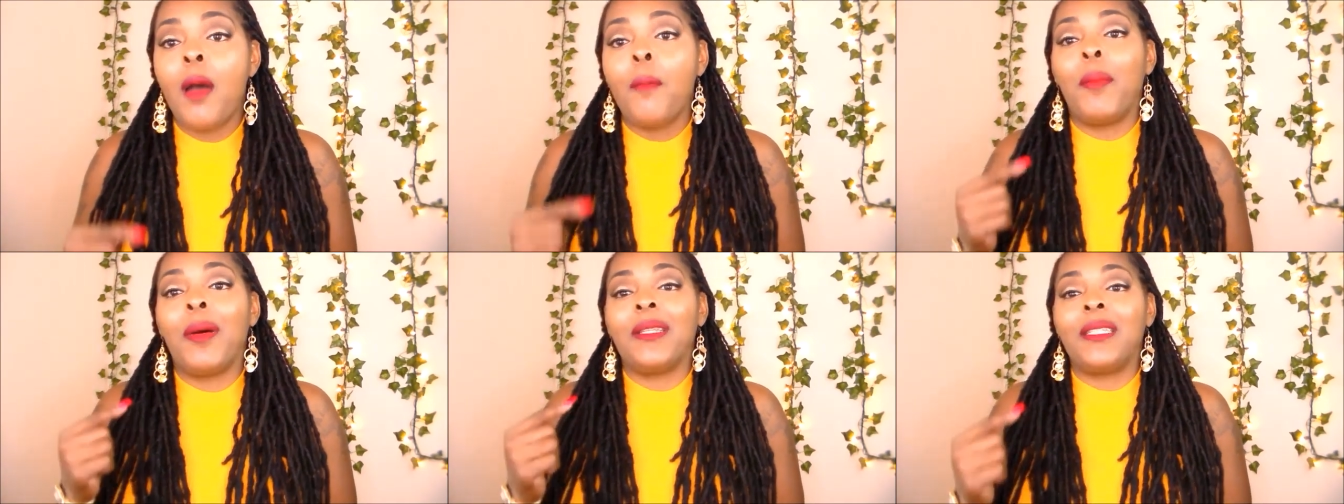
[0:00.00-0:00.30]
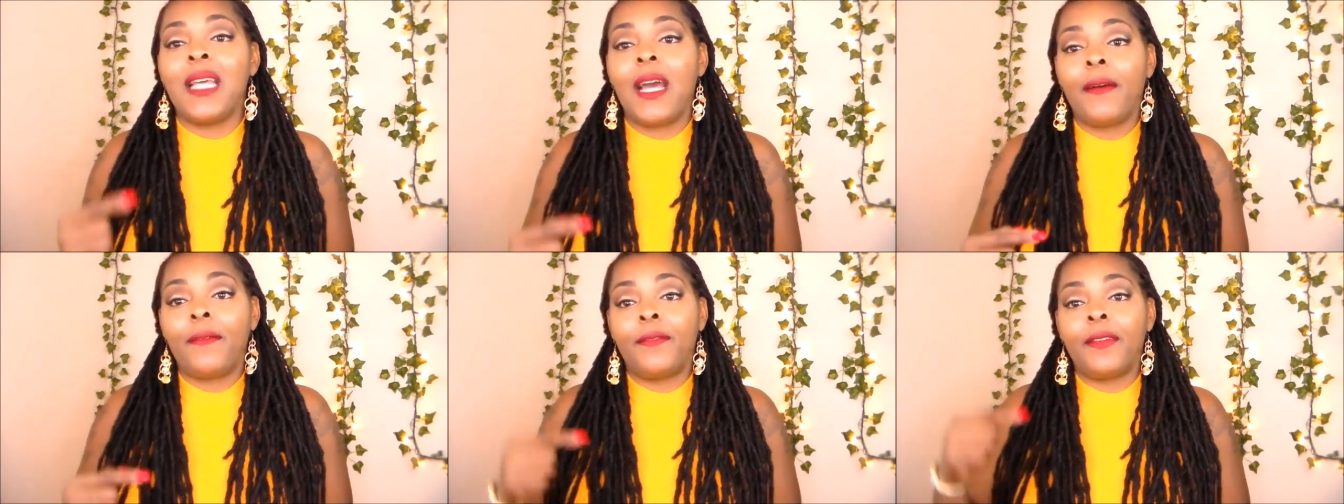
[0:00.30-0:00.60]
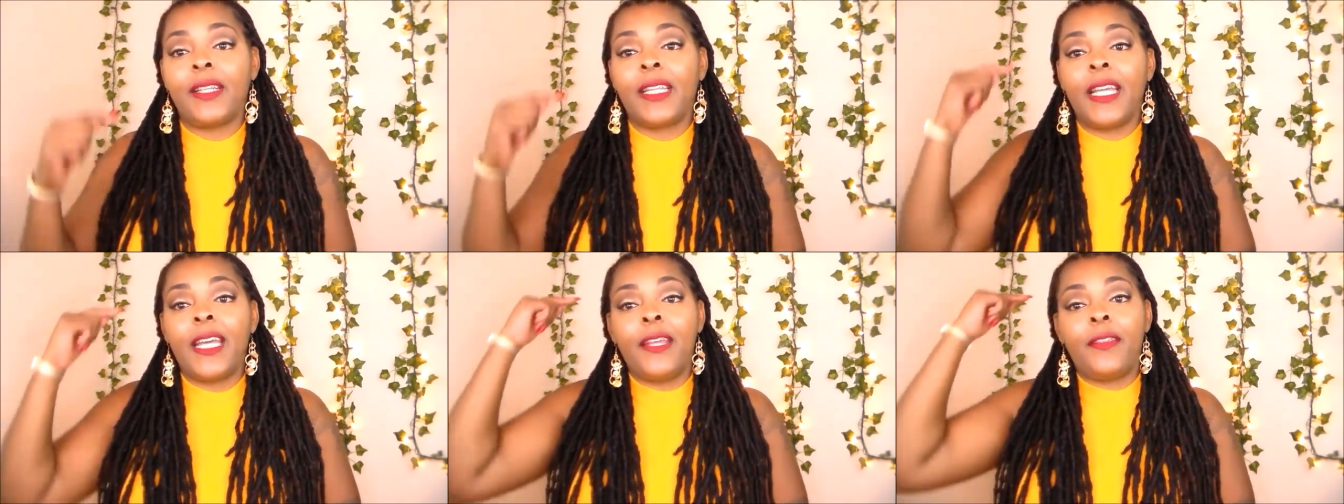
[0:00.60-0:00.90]
but
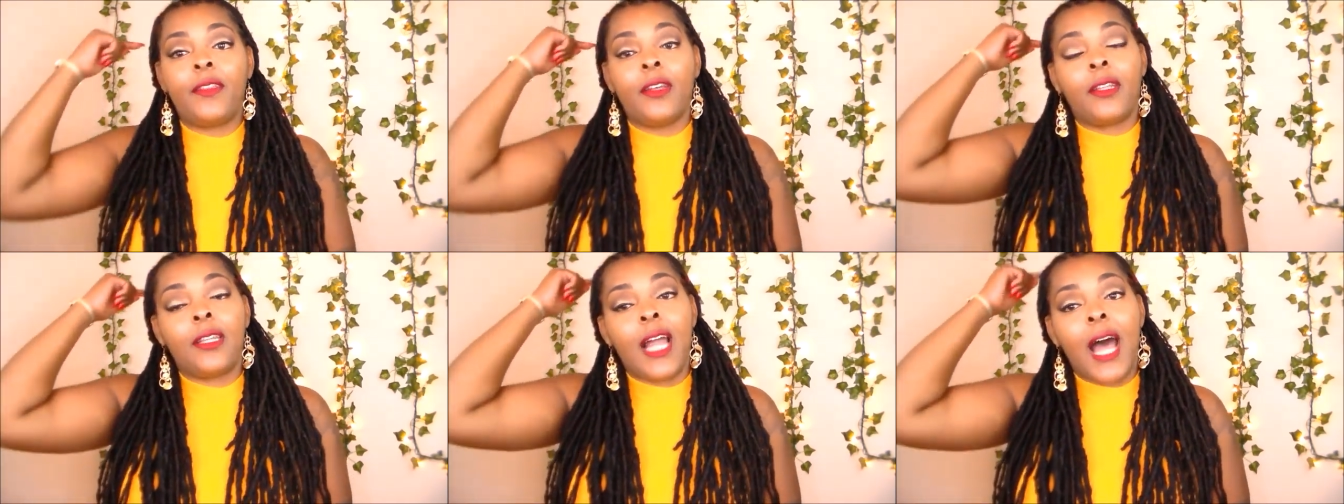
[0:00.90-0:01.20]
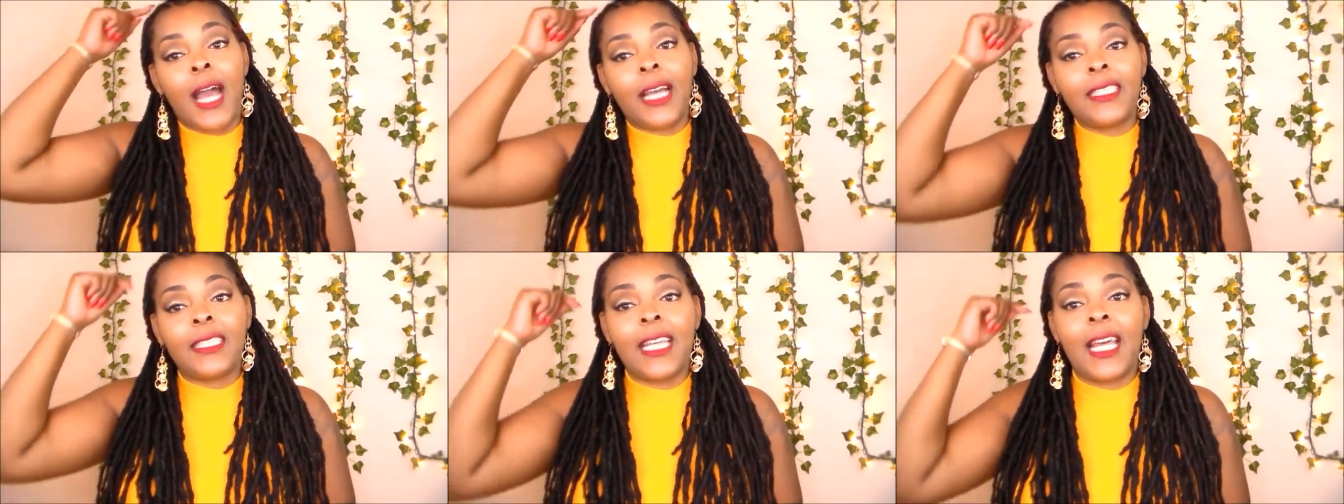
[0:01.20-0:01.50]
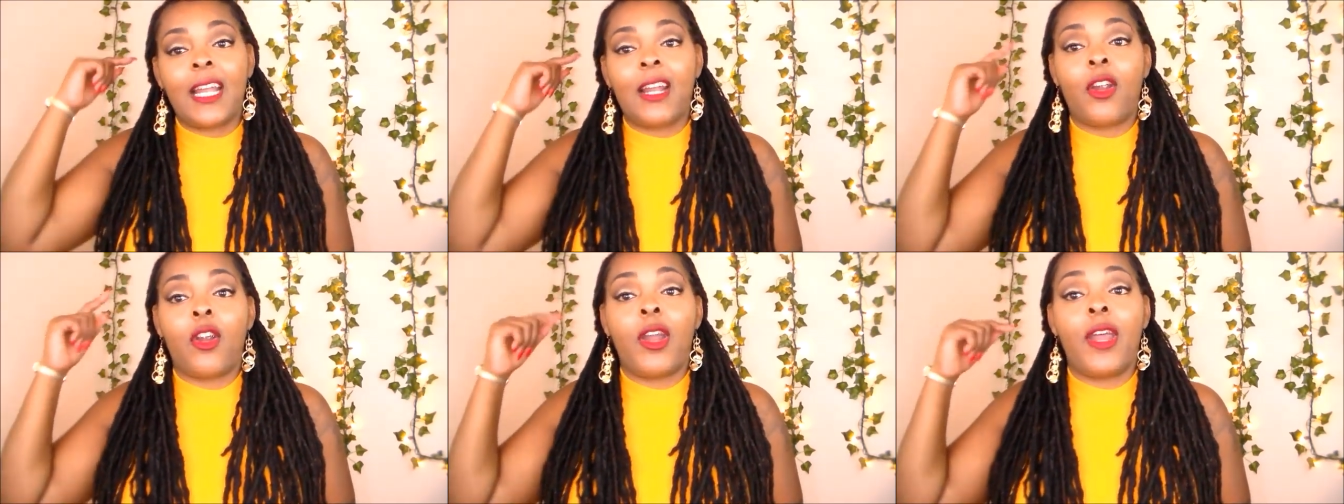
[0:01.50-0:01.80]
definitely the locks
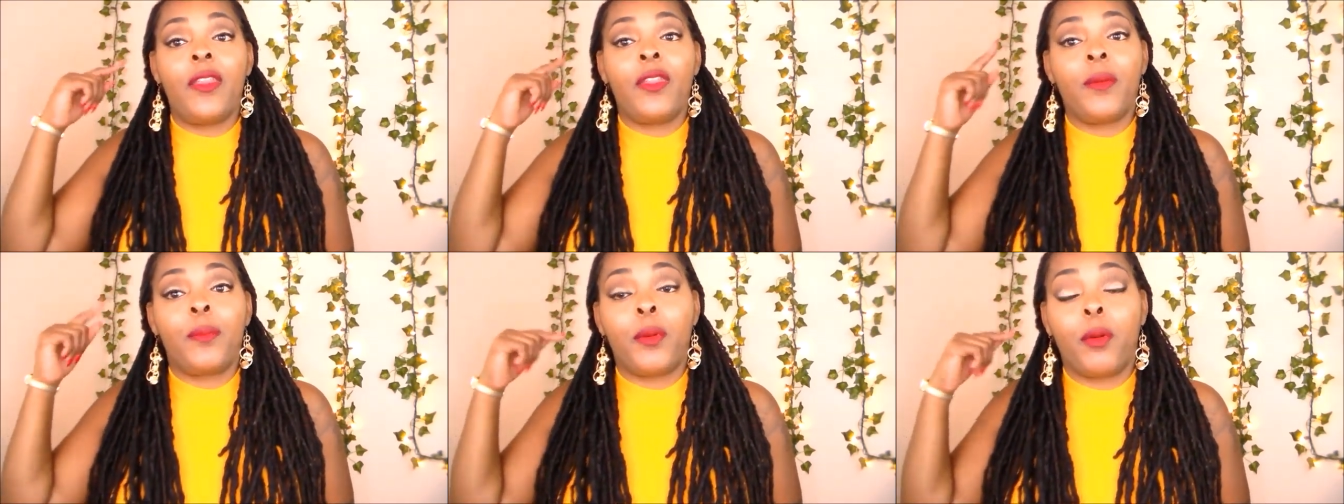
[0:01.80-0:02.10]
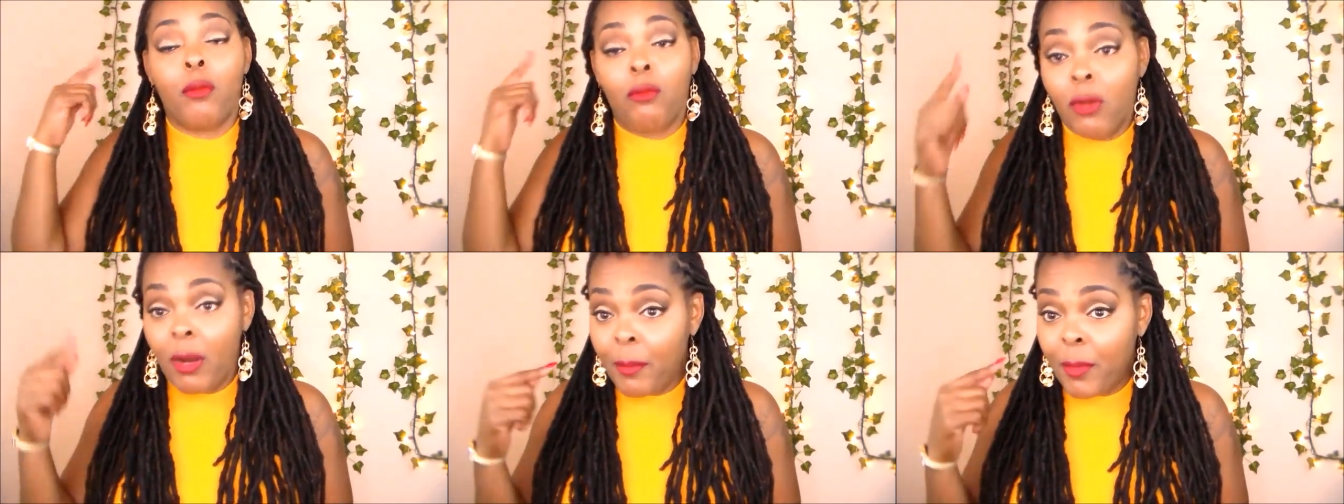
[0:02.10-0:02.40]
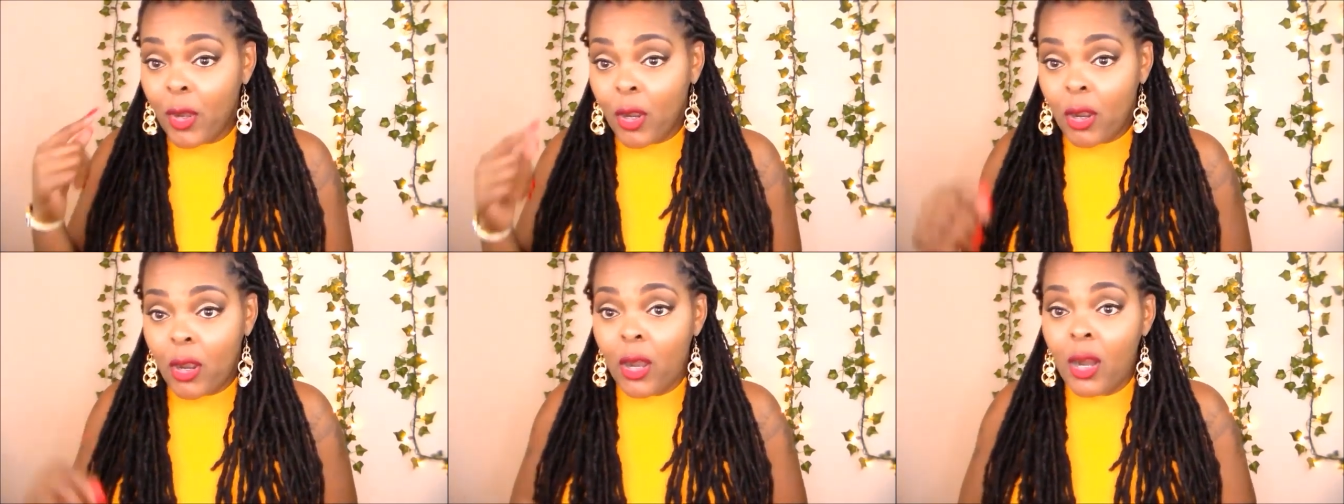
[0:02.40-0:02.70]
that are in the
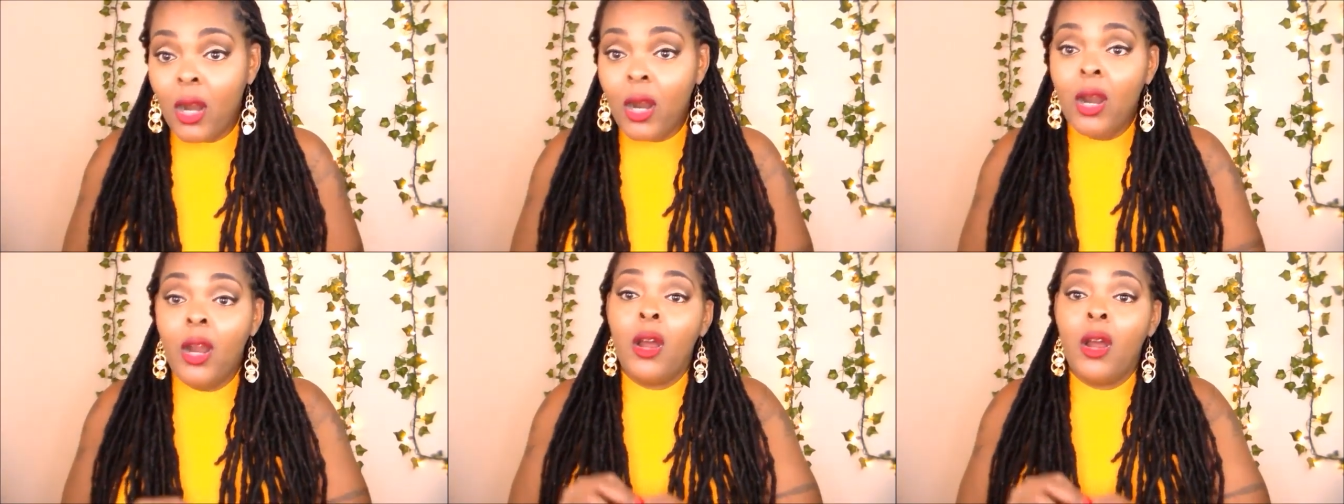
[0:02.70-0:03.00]
perimeter